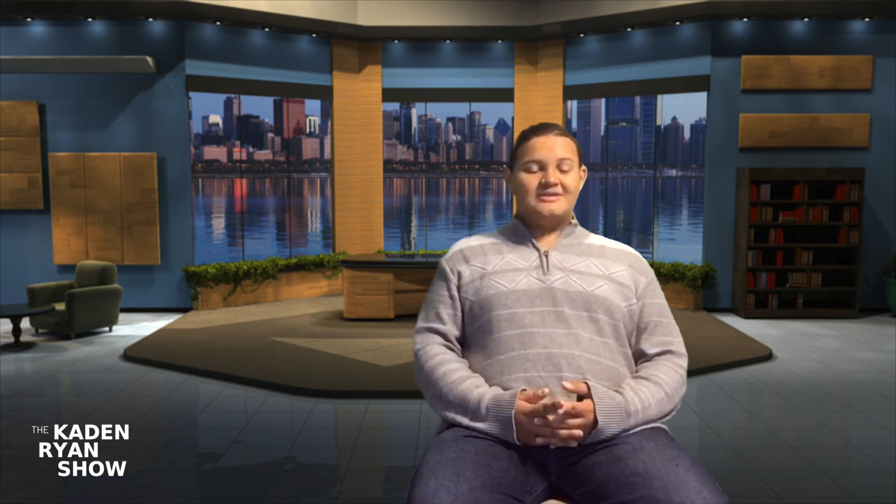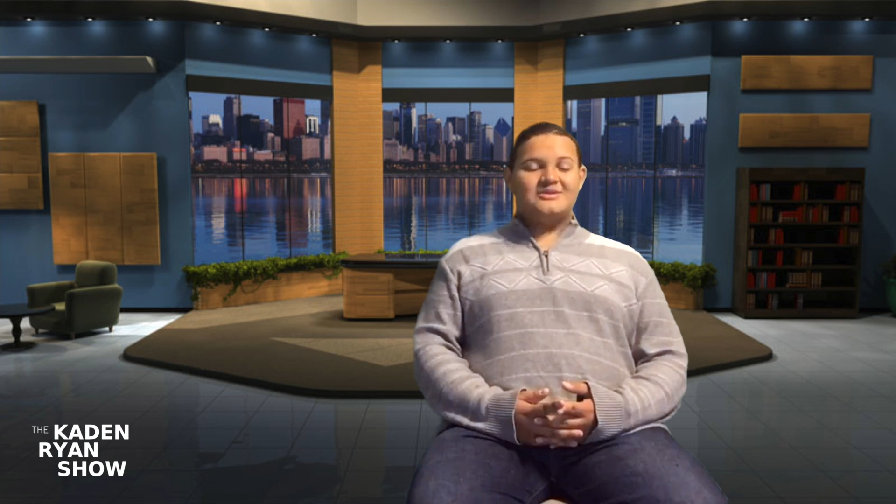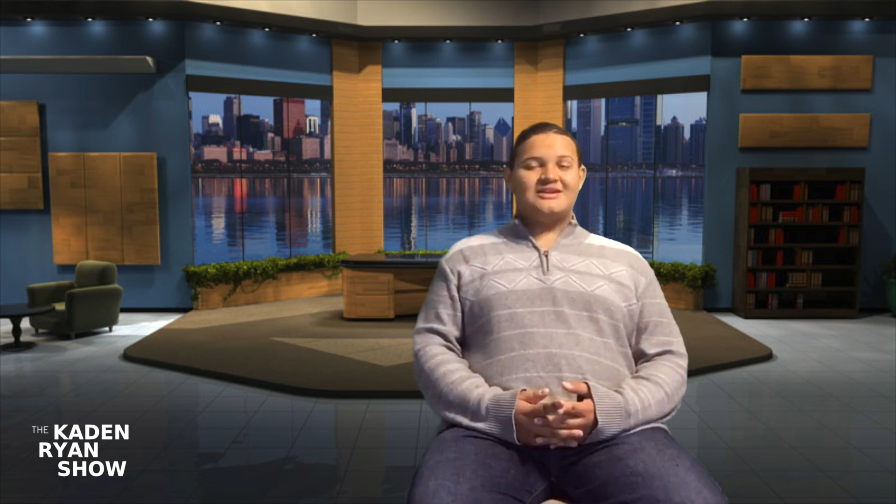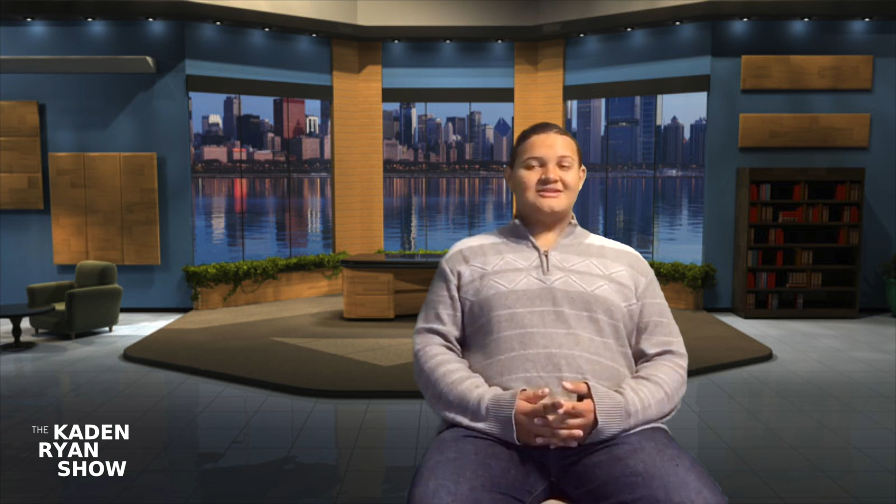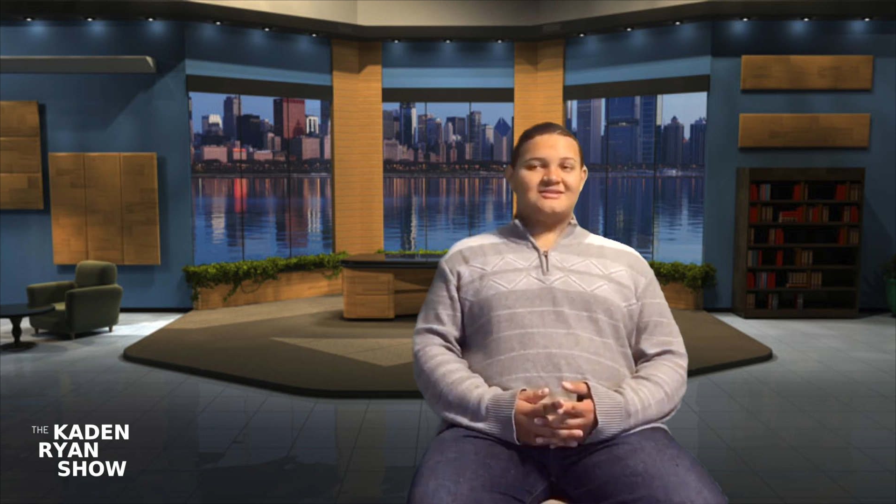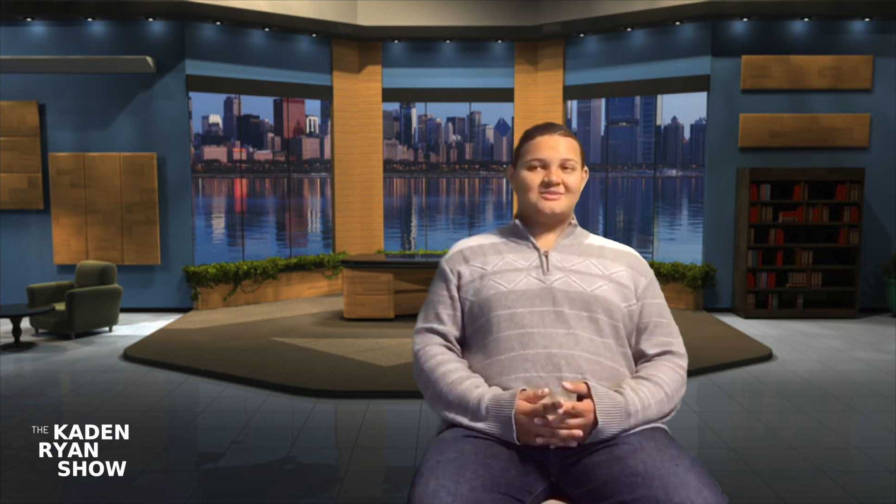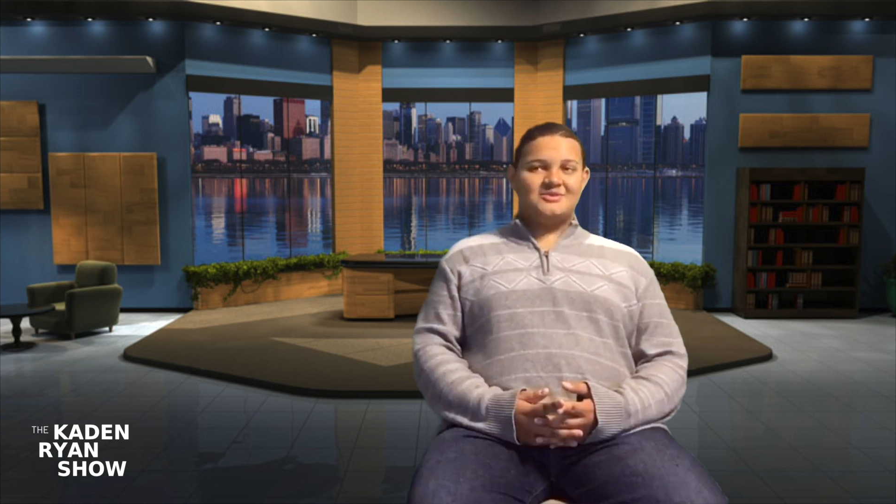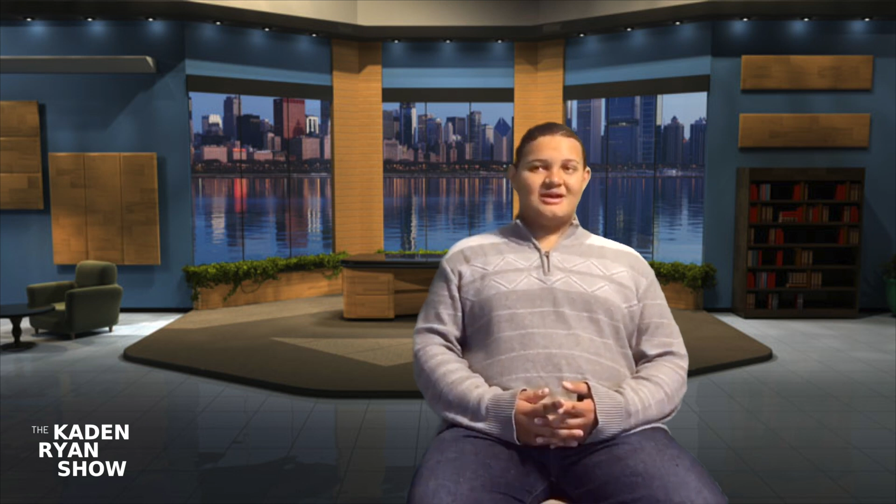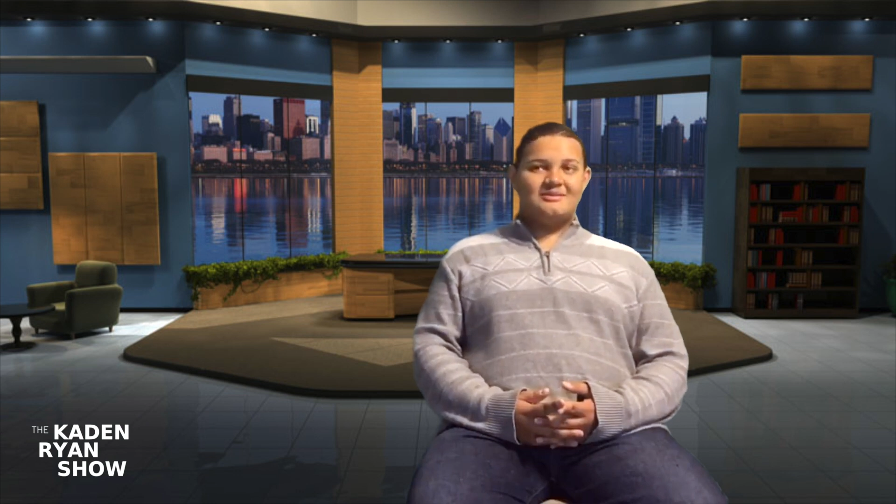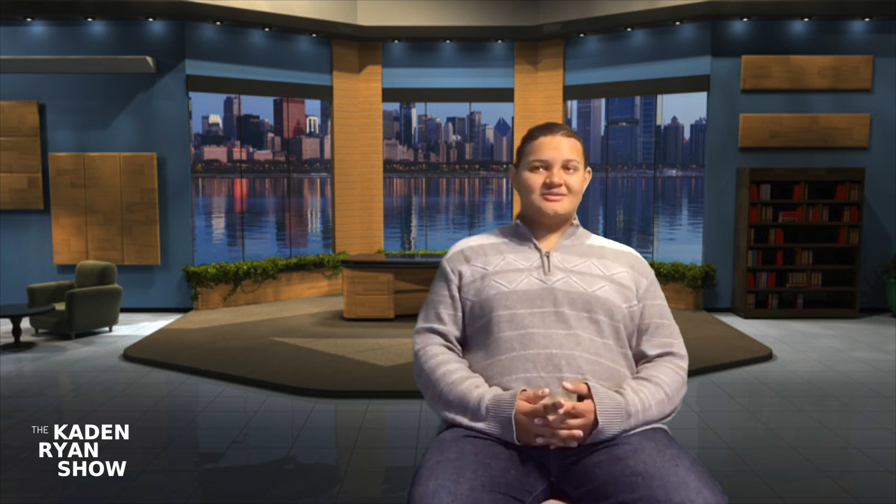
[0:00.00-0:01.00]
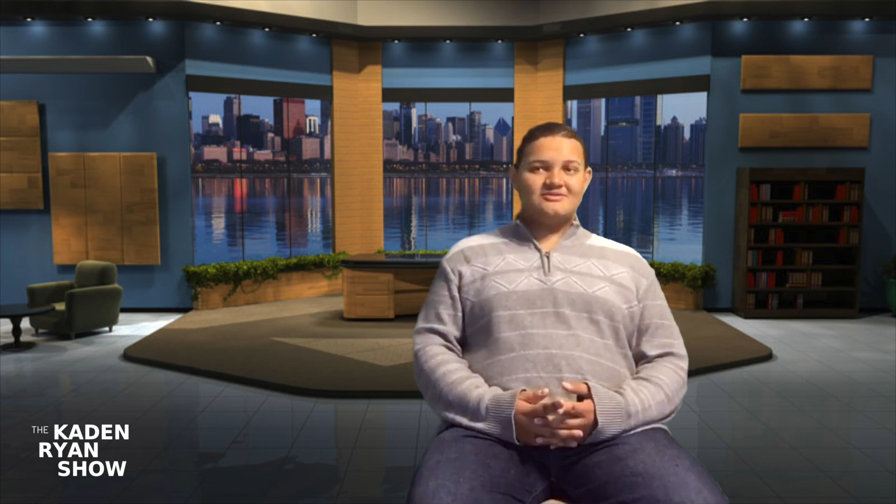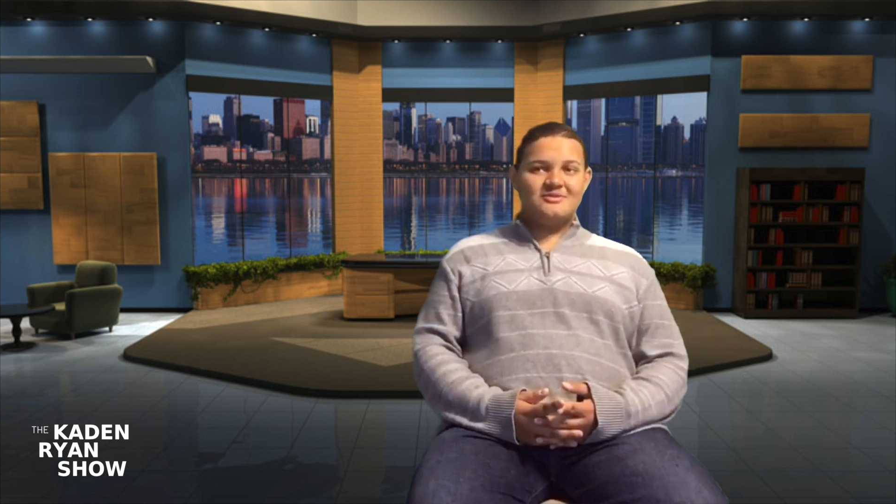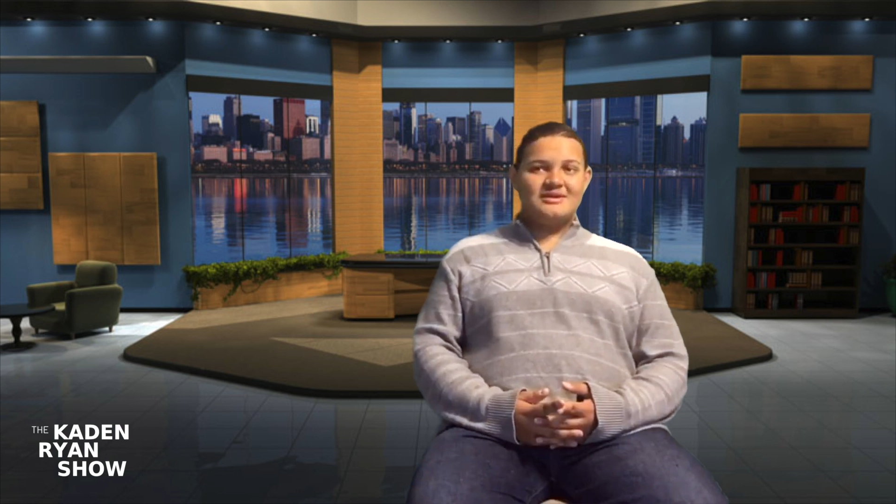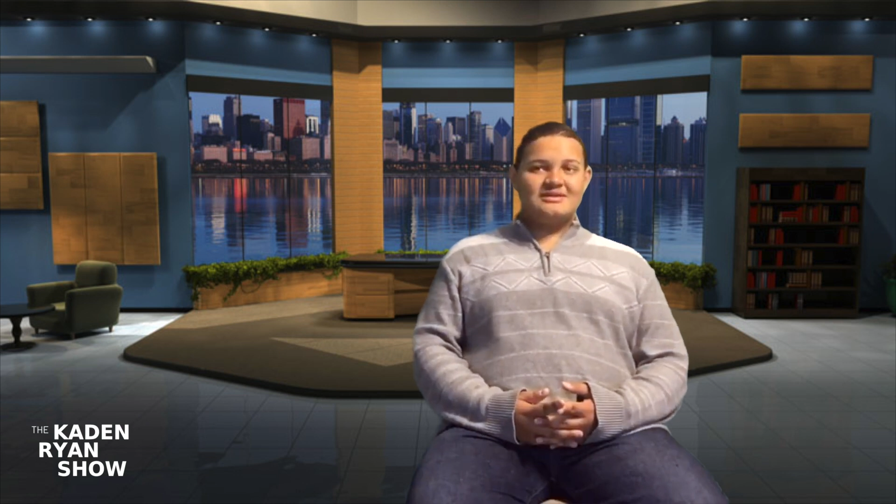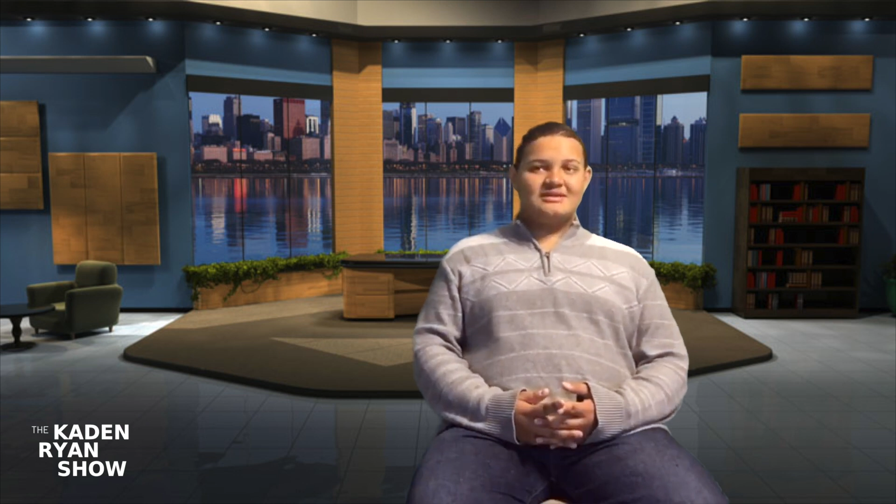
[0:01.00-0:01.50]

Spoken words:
they were taking subscribers from me.